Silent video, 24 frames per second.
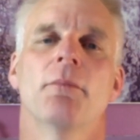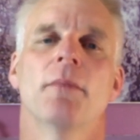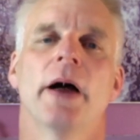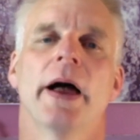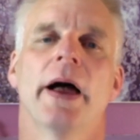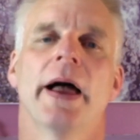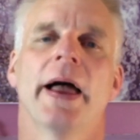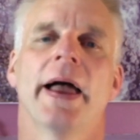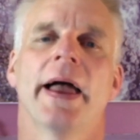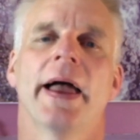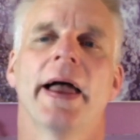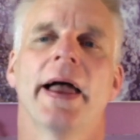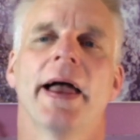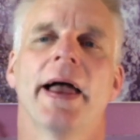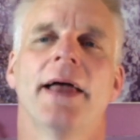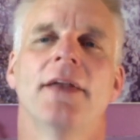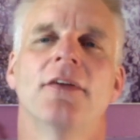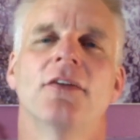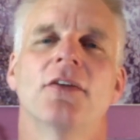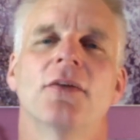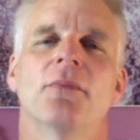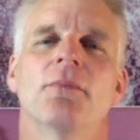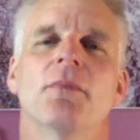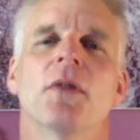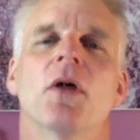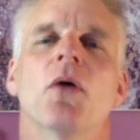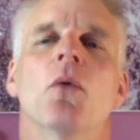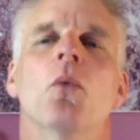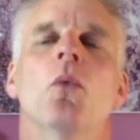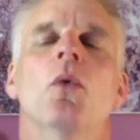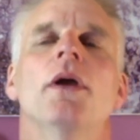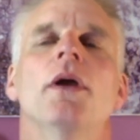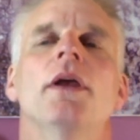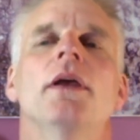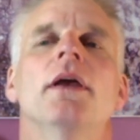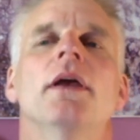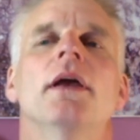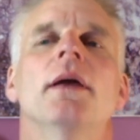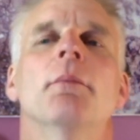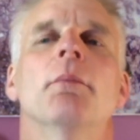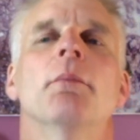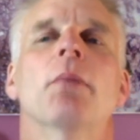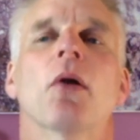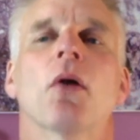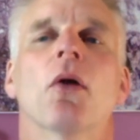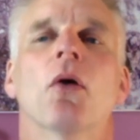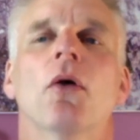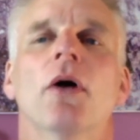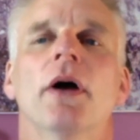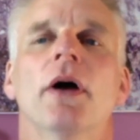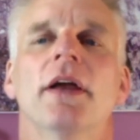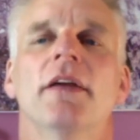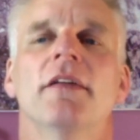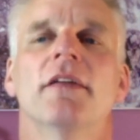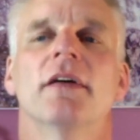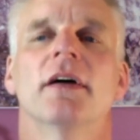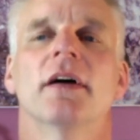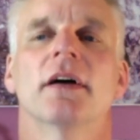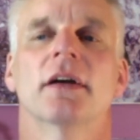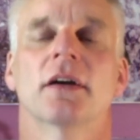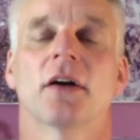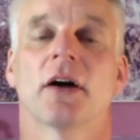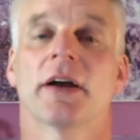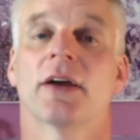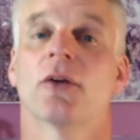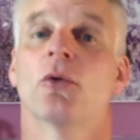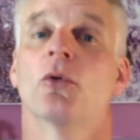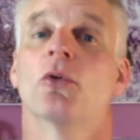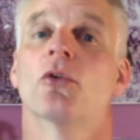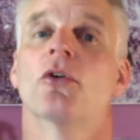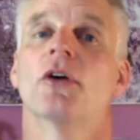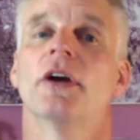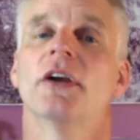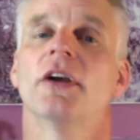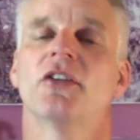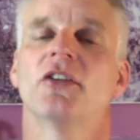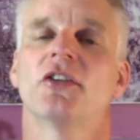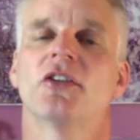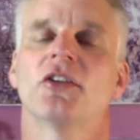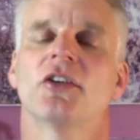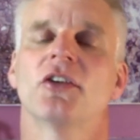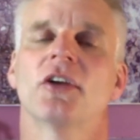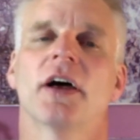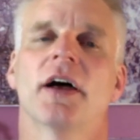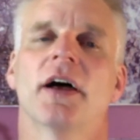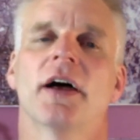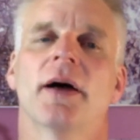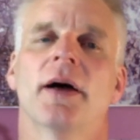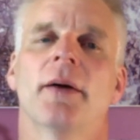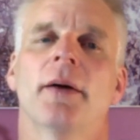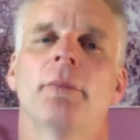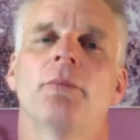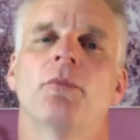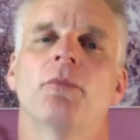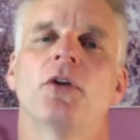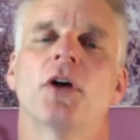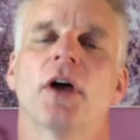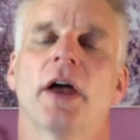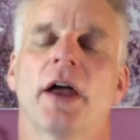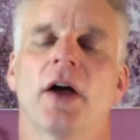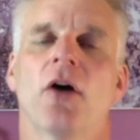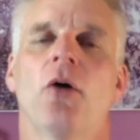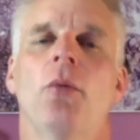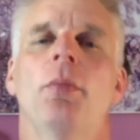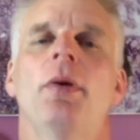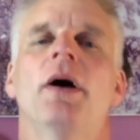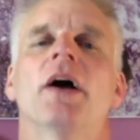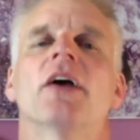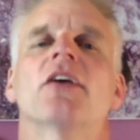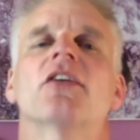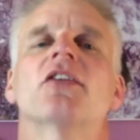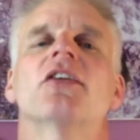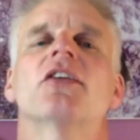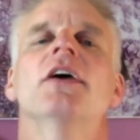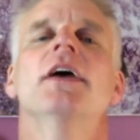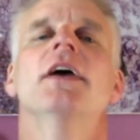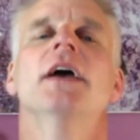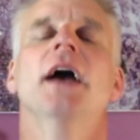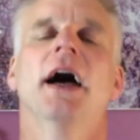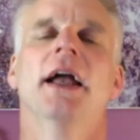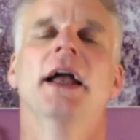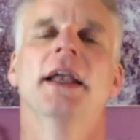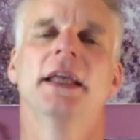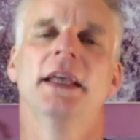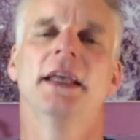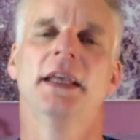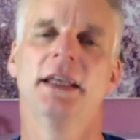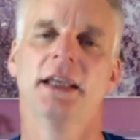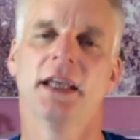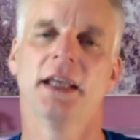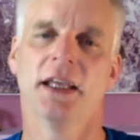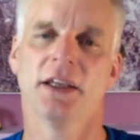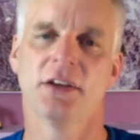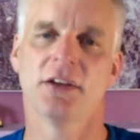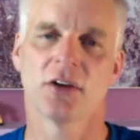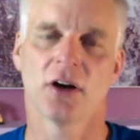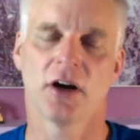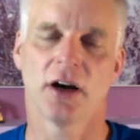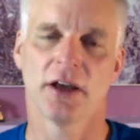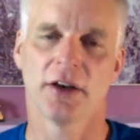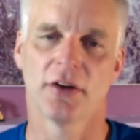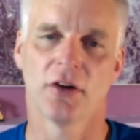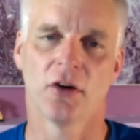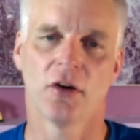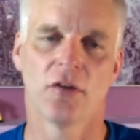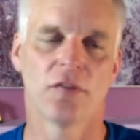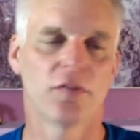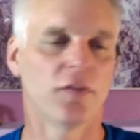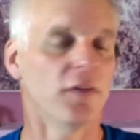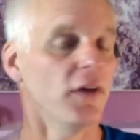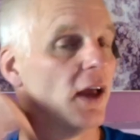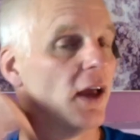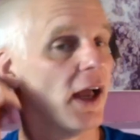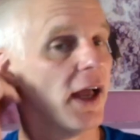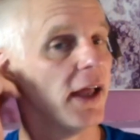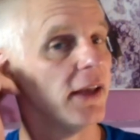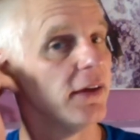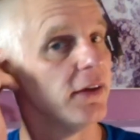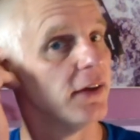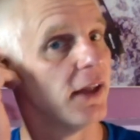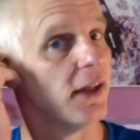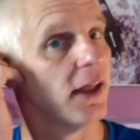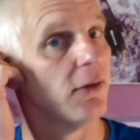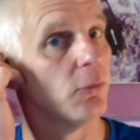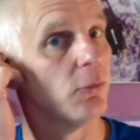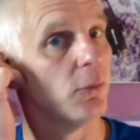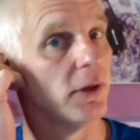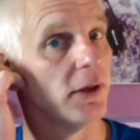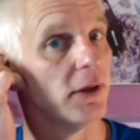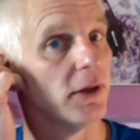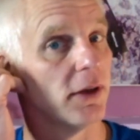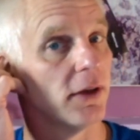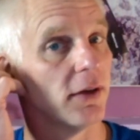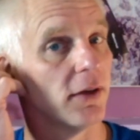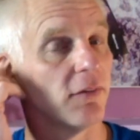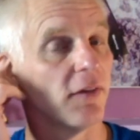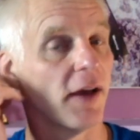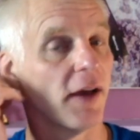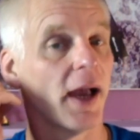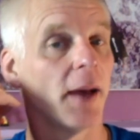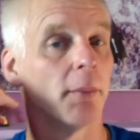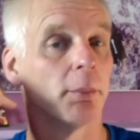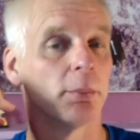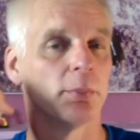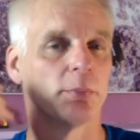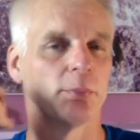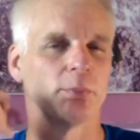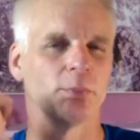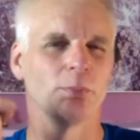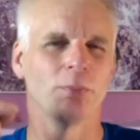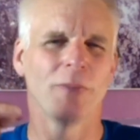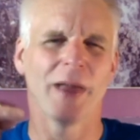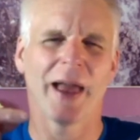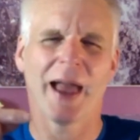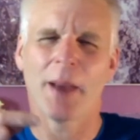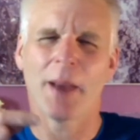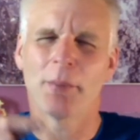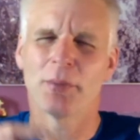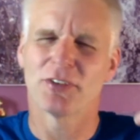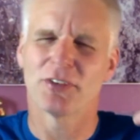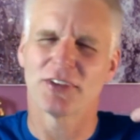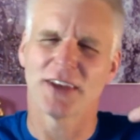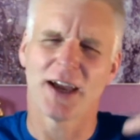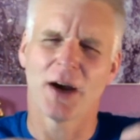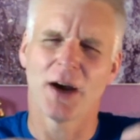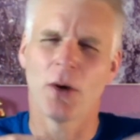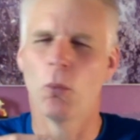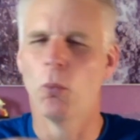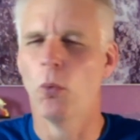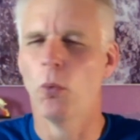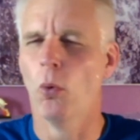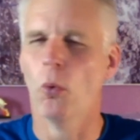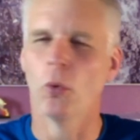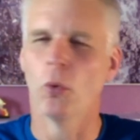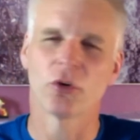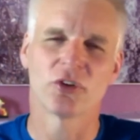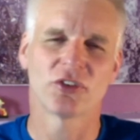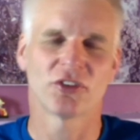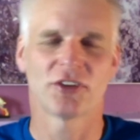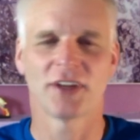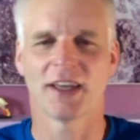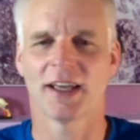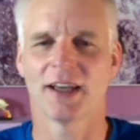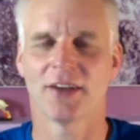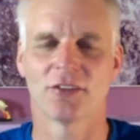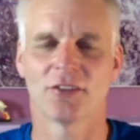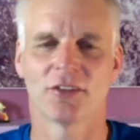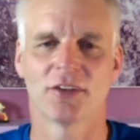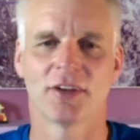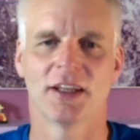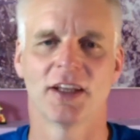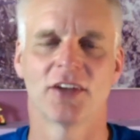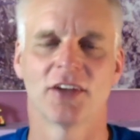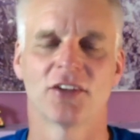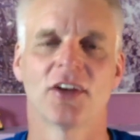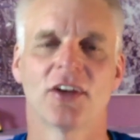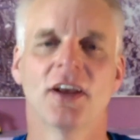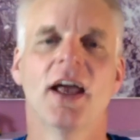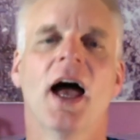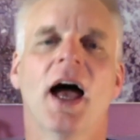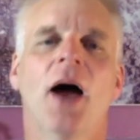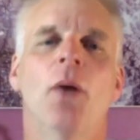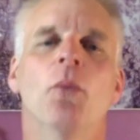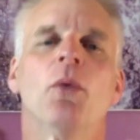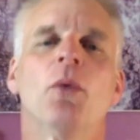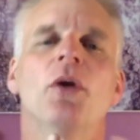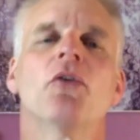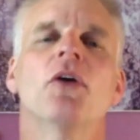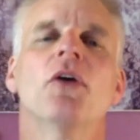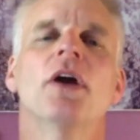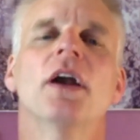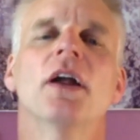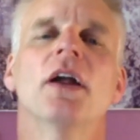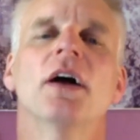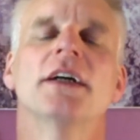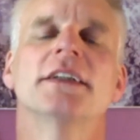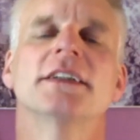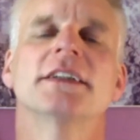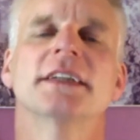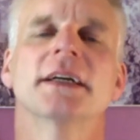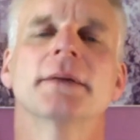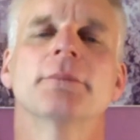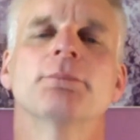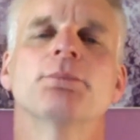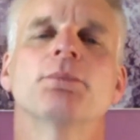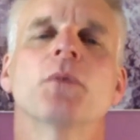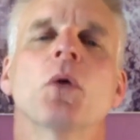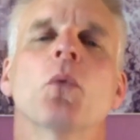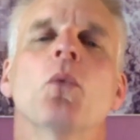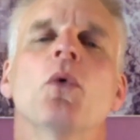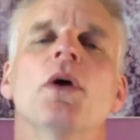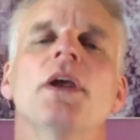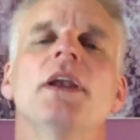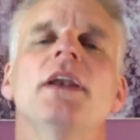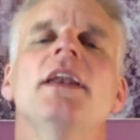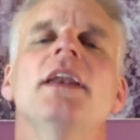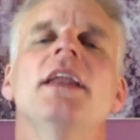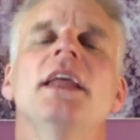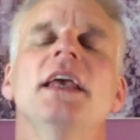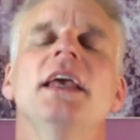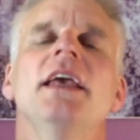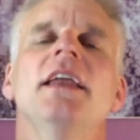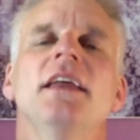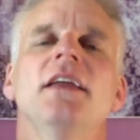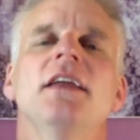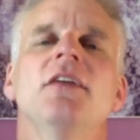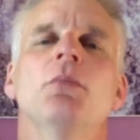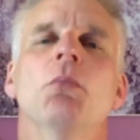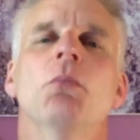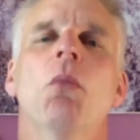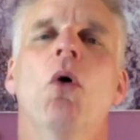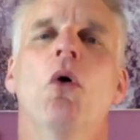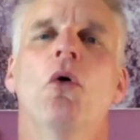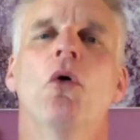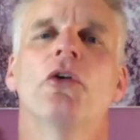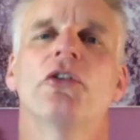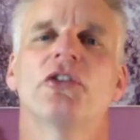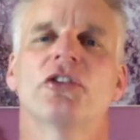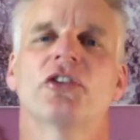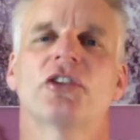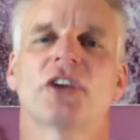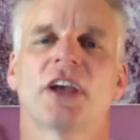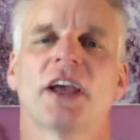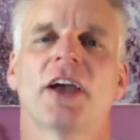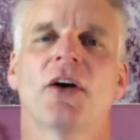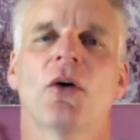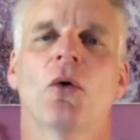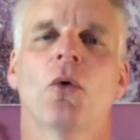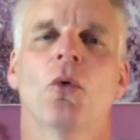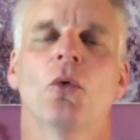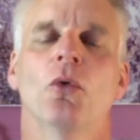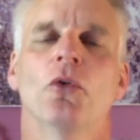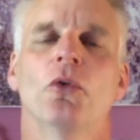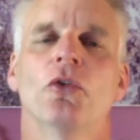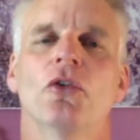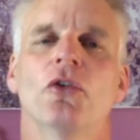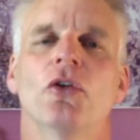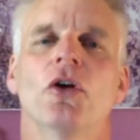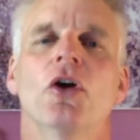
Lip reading: And we employed a guy called Chris to help us, and he tied off, and we kind of abseil walked down to this, and we realised that we needed more skills